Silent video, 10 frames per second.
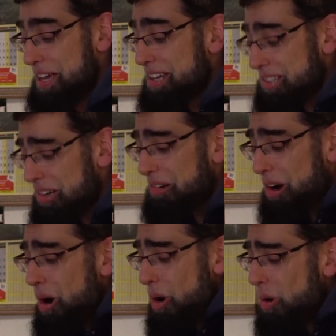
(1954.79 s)

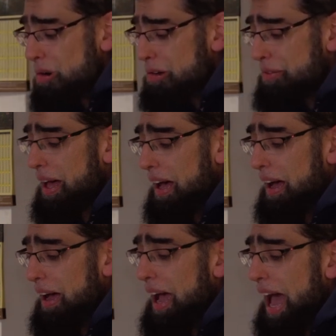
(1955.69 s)
So all of
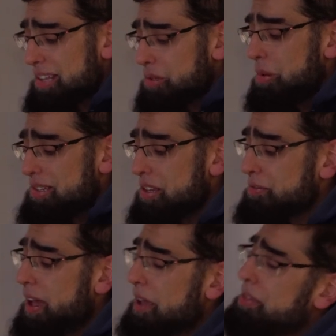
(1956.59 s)
that, as well as the
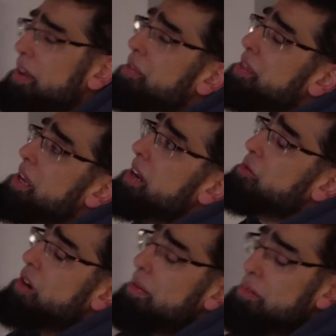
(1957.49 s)
fact that the
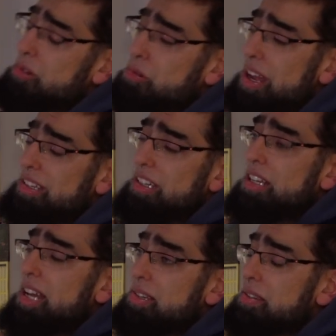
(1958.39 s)
rebels
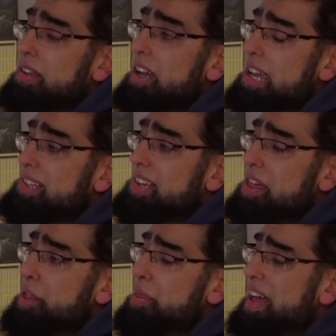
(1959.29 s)
recognize that it's
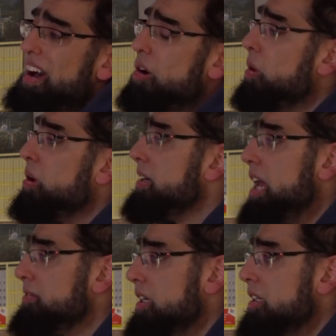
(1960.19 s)
either now or
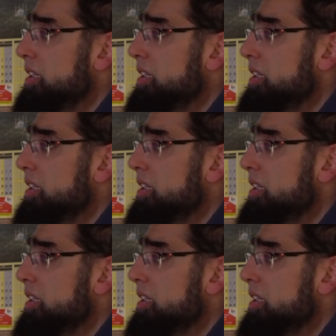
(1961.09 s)
never.